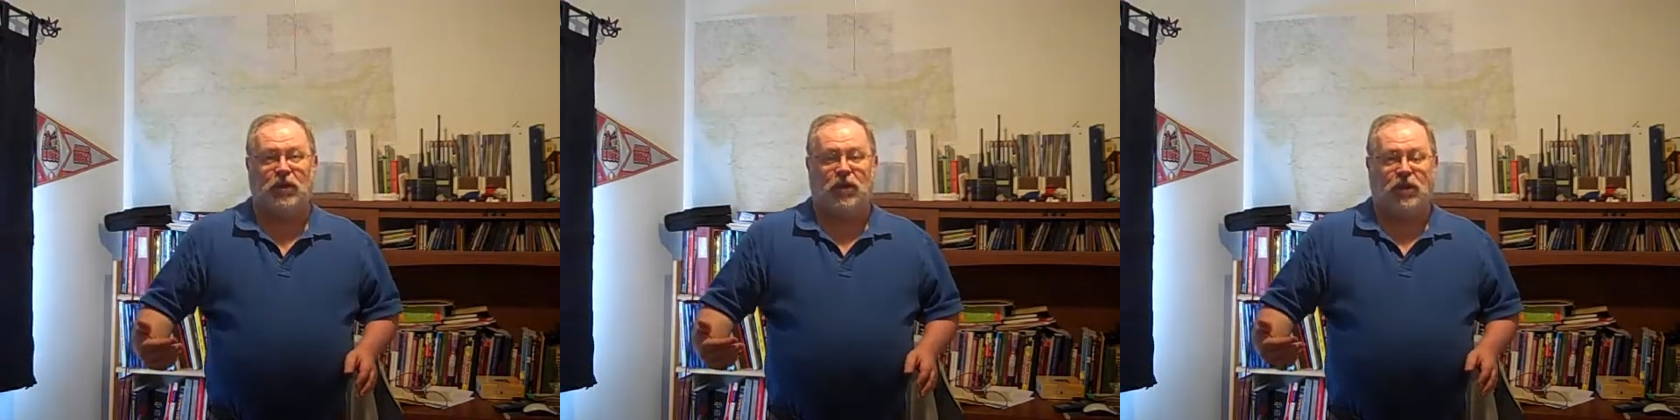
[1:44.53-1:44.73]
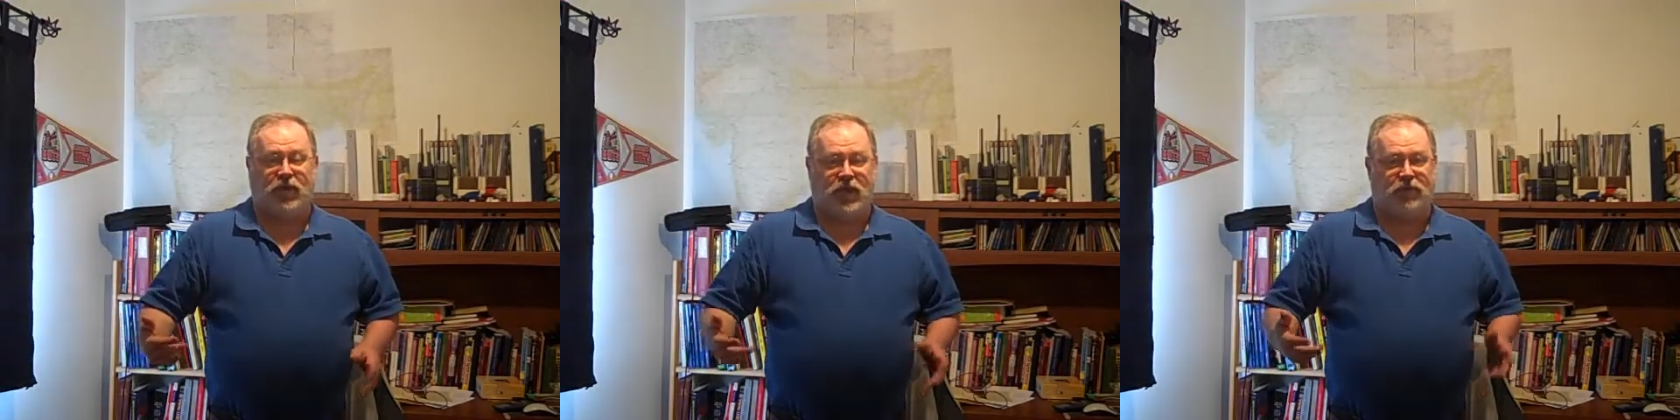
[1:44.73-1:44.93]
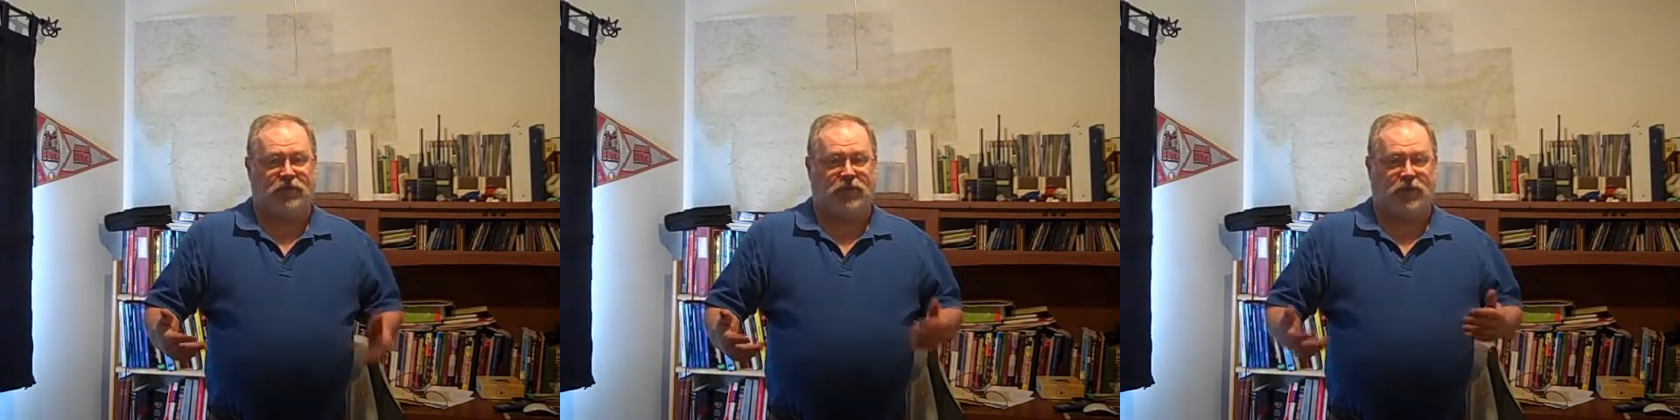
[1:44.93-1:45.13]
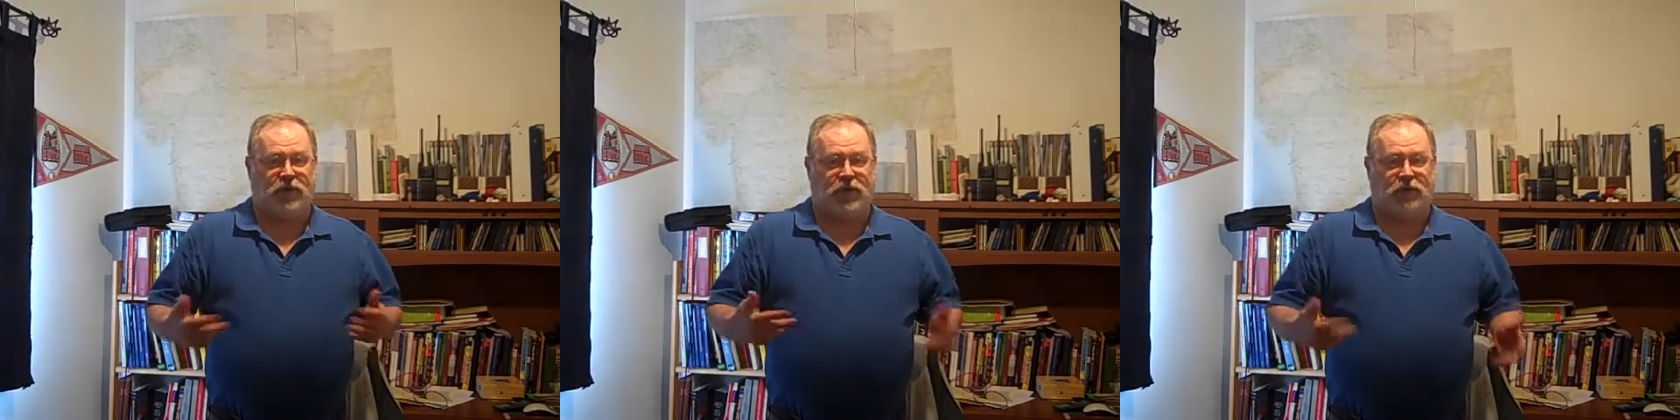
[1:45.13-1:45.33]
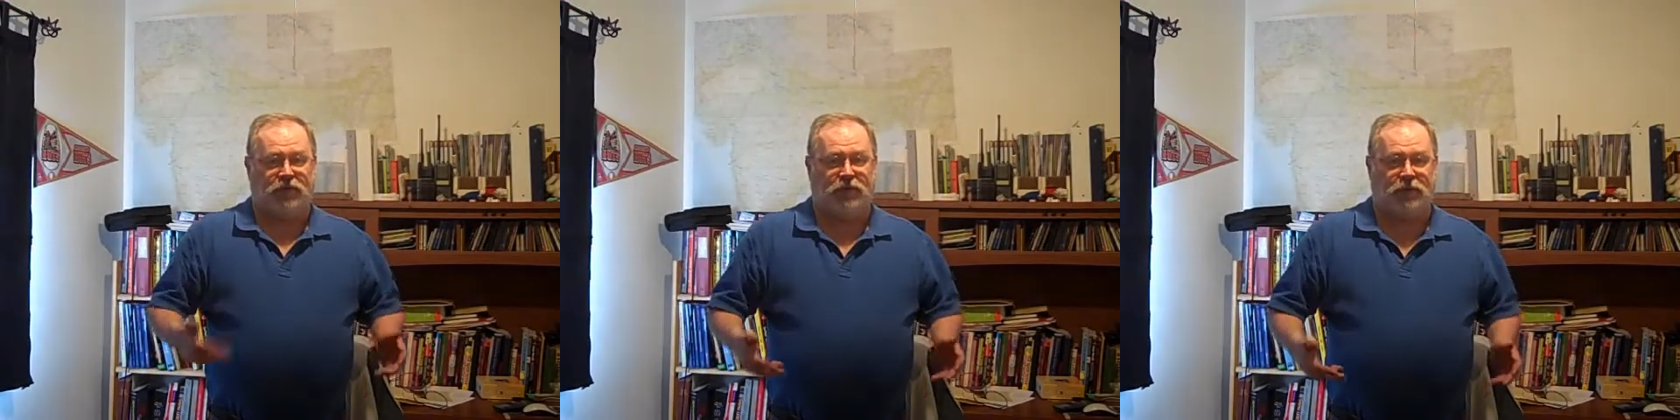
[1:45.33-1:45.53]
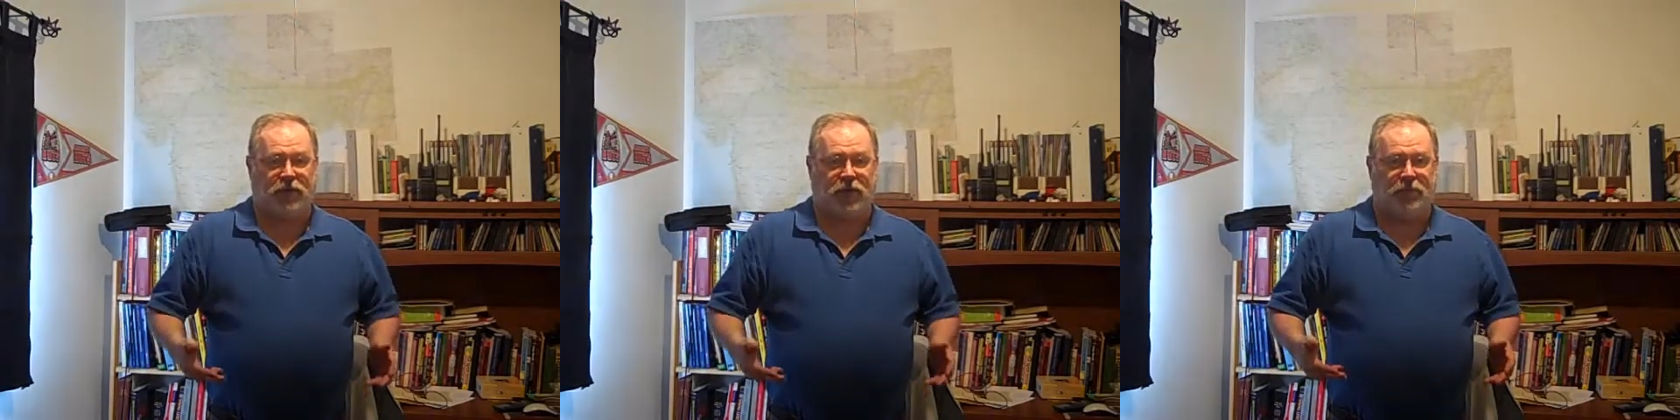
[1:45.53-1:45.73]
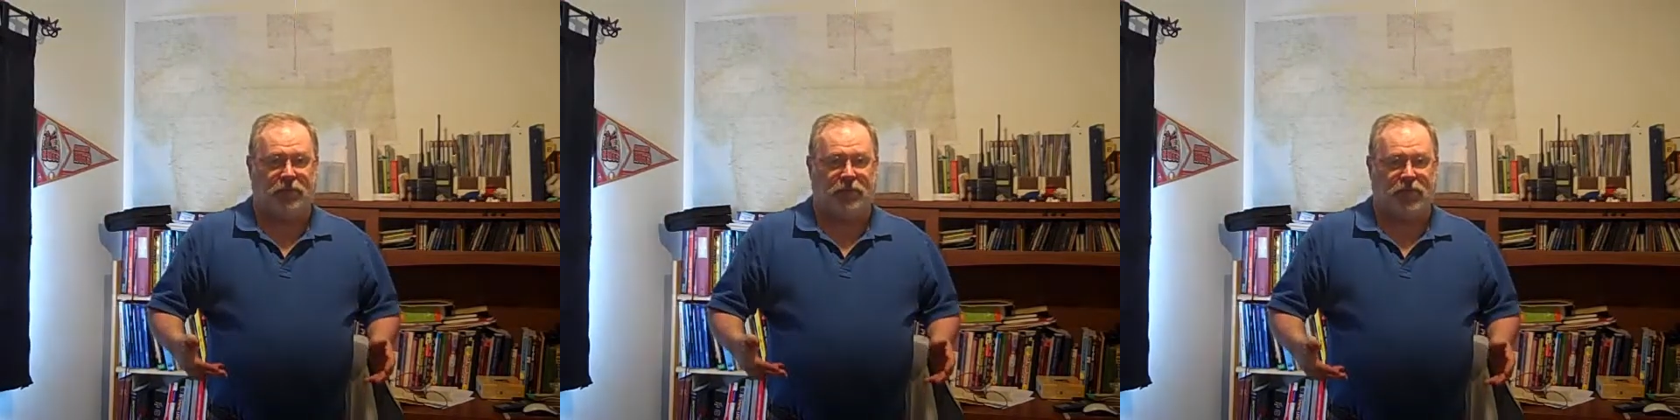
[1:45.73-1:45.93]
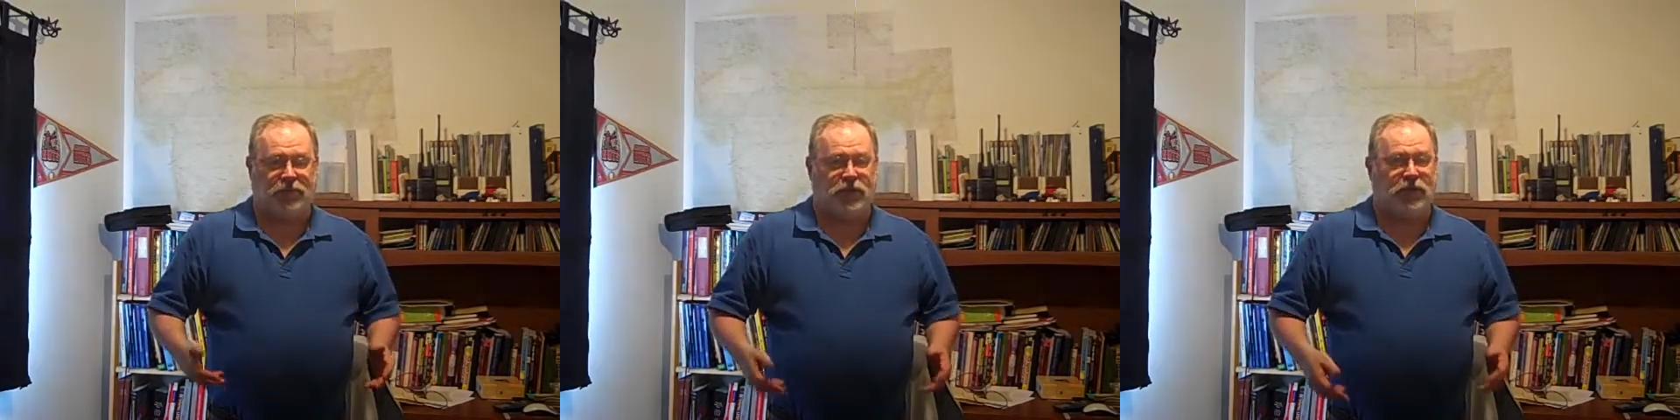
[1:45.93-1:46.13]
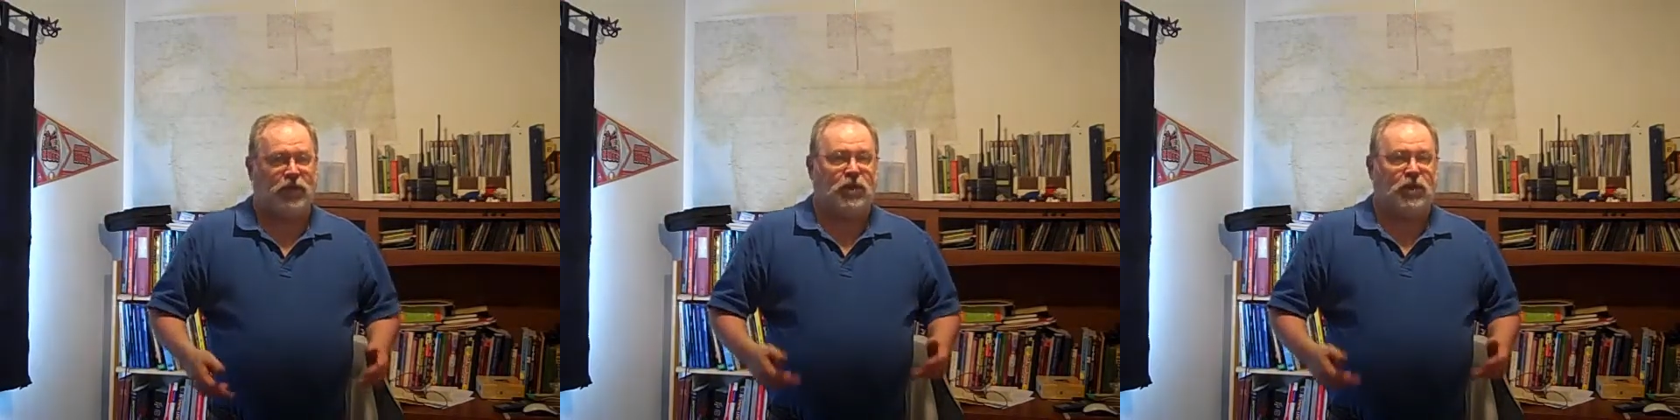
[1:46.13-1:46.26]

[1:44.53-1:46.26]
And they have very different properties.